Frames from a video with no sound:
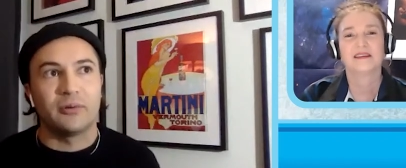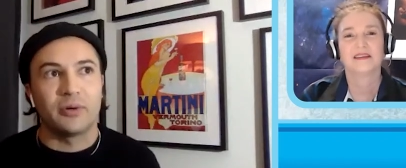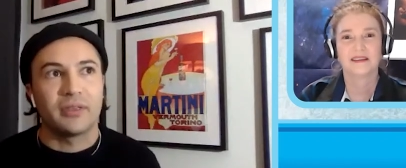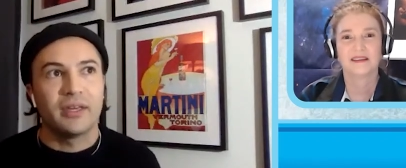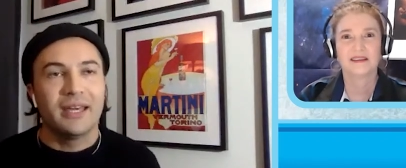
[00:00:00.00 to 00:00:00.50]
Speaker 1: in
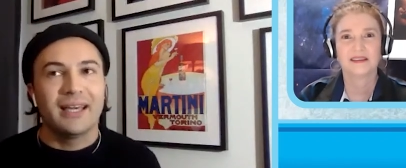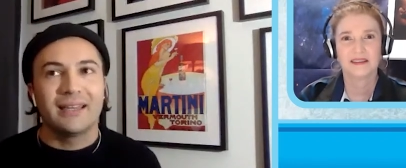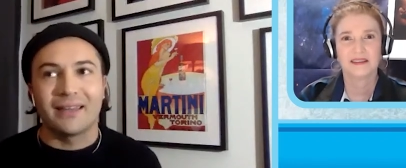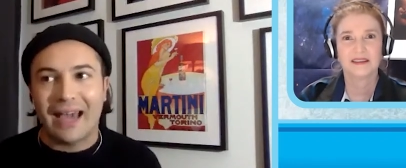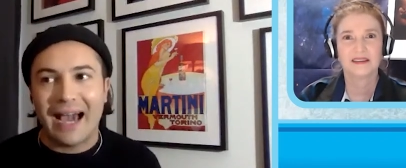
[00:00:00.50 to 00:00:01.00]
with
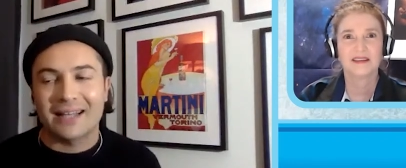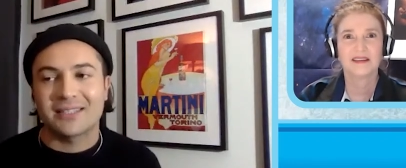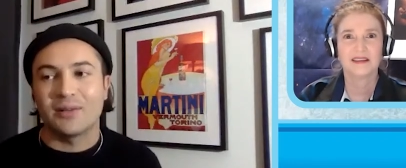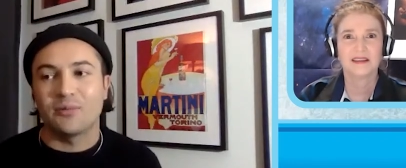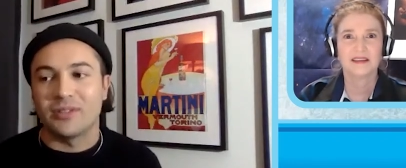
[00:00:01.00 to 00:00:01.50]
the
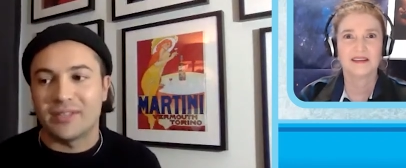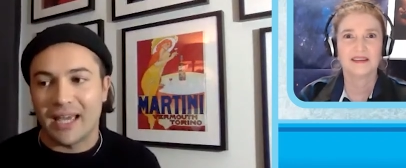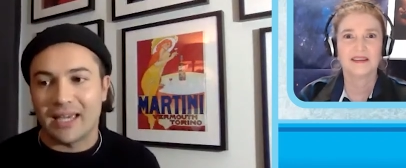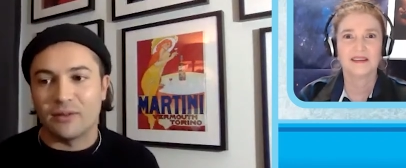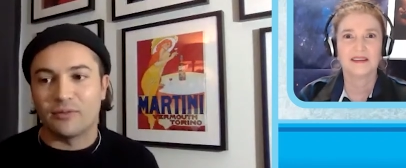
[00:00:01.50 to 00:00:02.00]
cast, then with
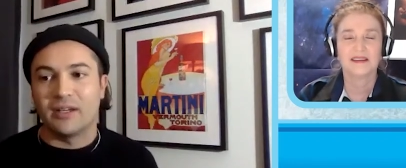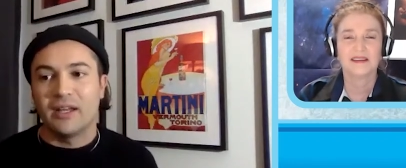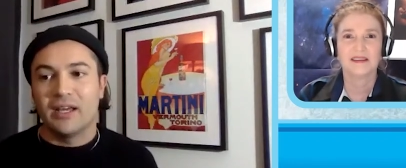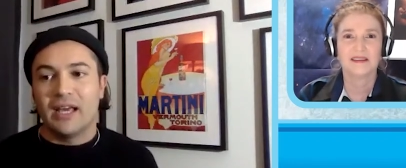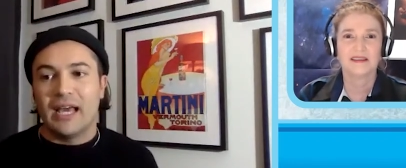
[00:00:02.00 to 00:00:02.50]
Dave, and
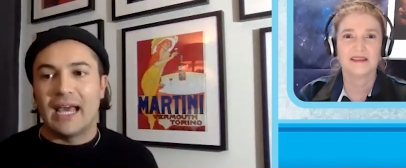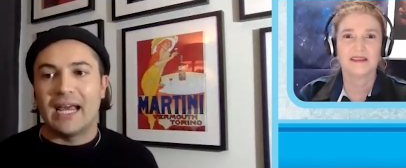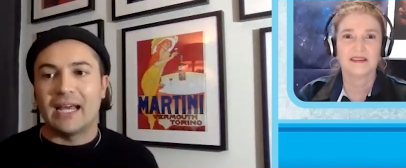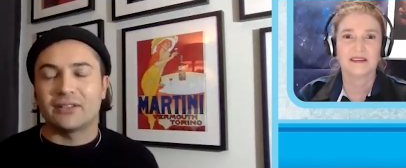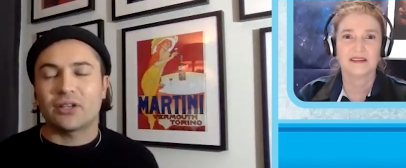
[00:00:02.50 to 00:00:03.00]

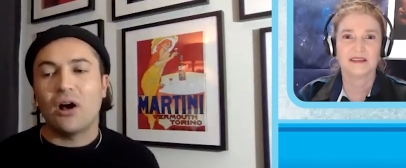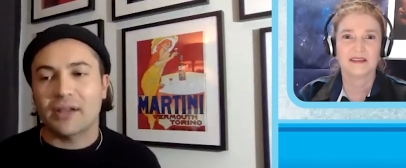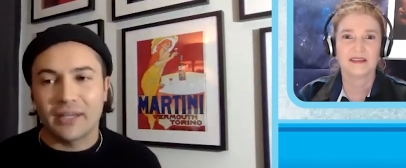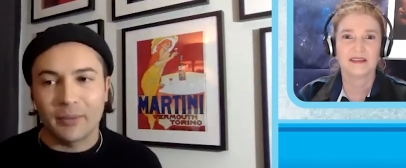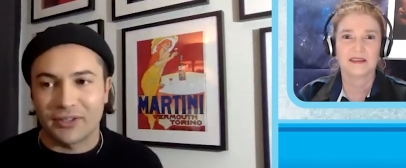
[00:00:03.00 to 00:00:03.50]
and
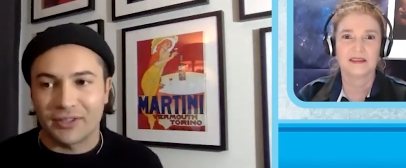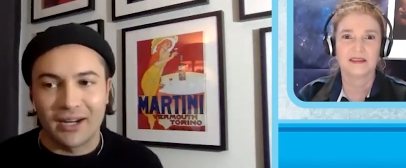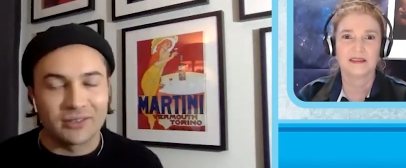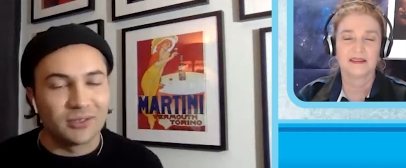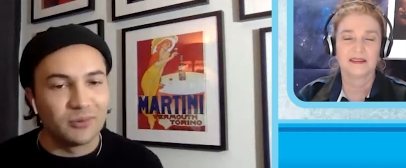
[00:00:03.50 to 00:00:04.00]
talking about the
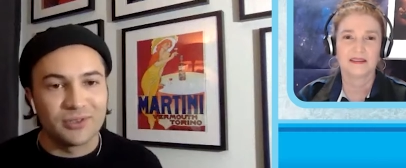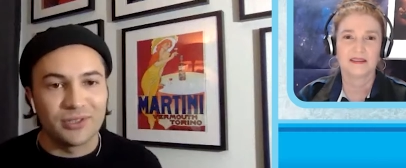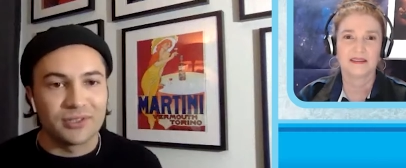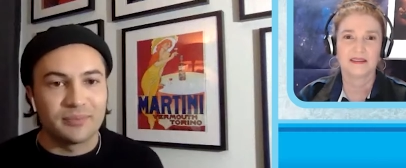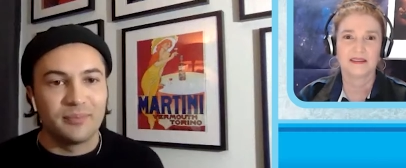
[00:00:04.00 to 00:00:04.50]
character was
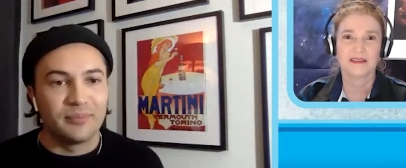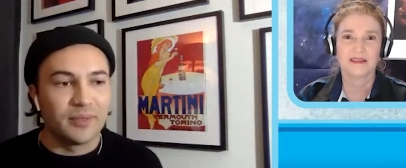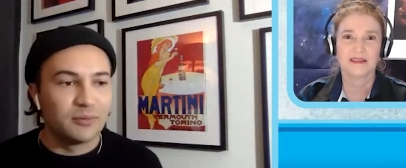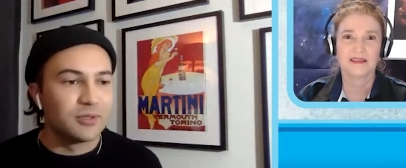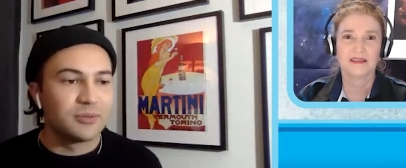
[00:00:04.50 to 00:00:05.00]
just
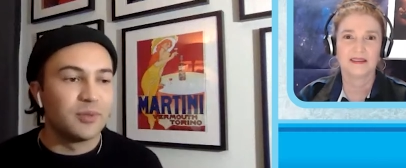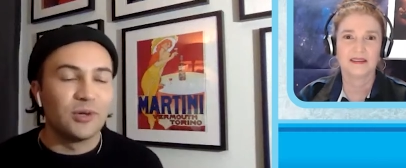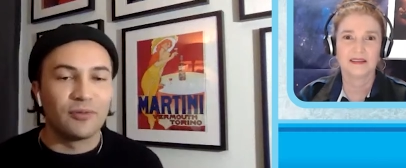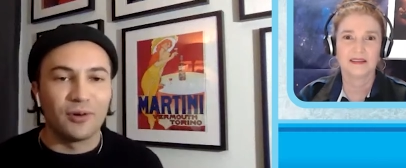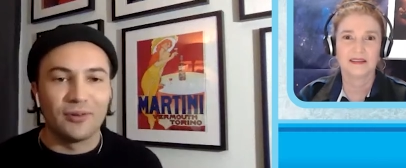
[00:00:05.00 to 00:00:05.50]
it was
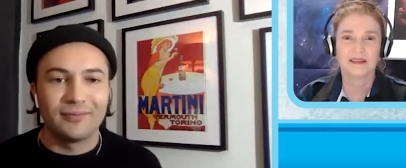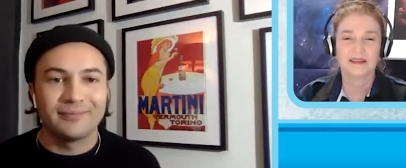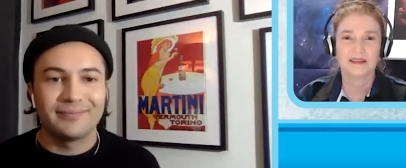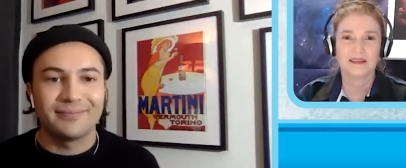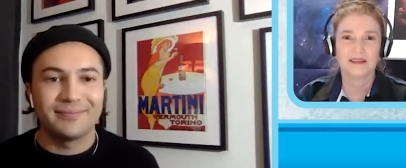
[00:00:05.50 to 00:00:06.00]
beautiful.
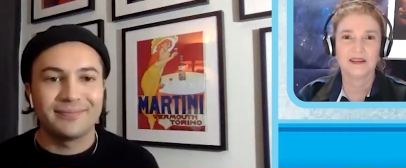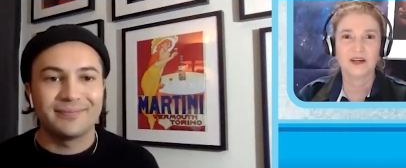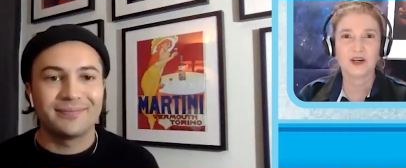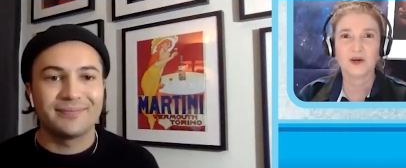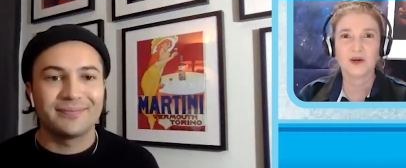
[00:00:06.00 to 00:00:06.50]

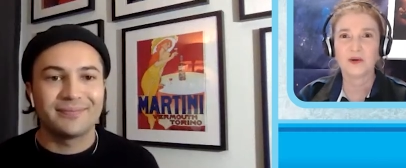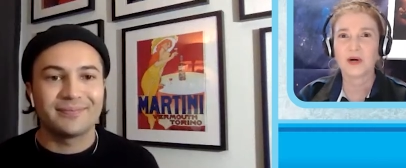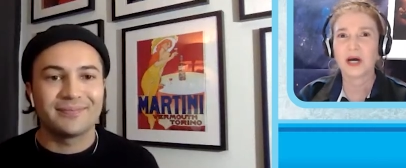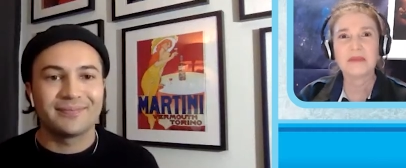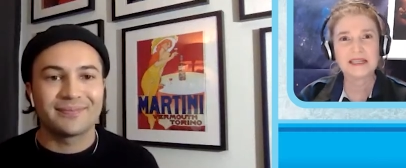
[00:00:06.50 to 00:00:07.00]
Speaker 2: Oh,
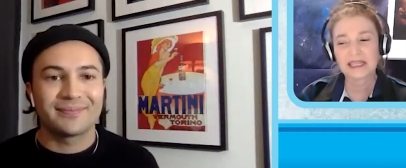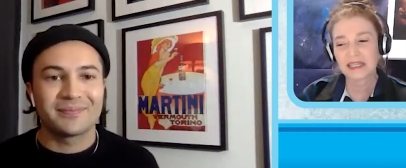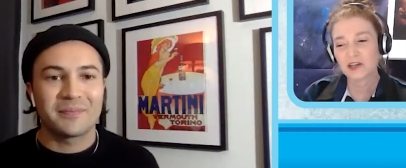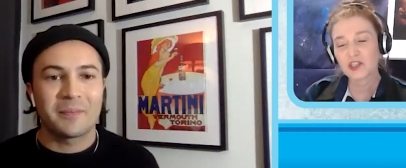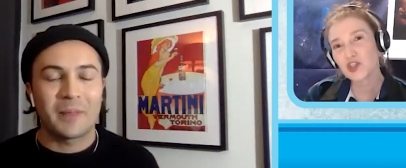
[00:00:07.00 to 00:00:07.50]
amazing! Now,
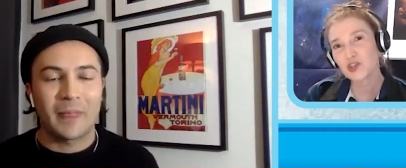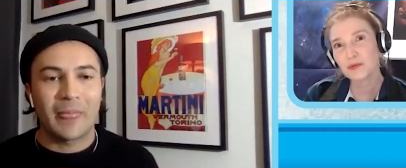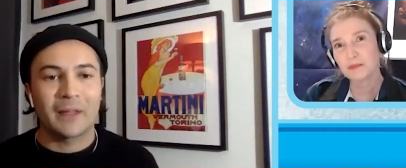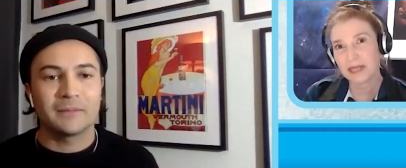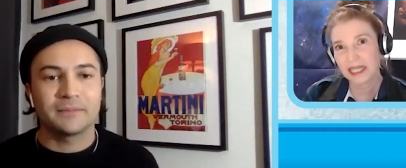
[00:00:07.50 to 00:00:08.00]
did you
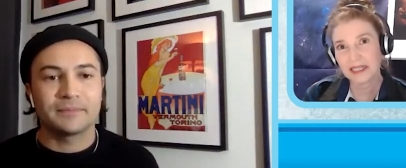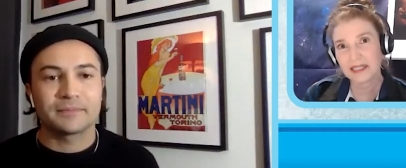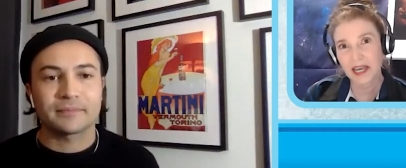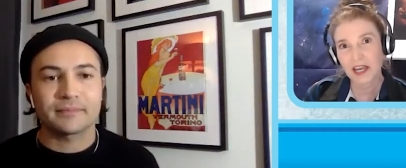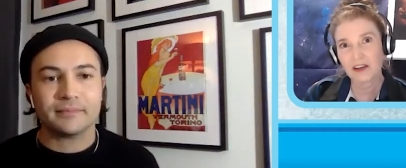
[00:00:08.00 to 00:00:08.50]
meet
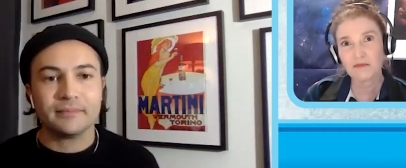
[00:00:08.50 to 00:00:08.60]
Dave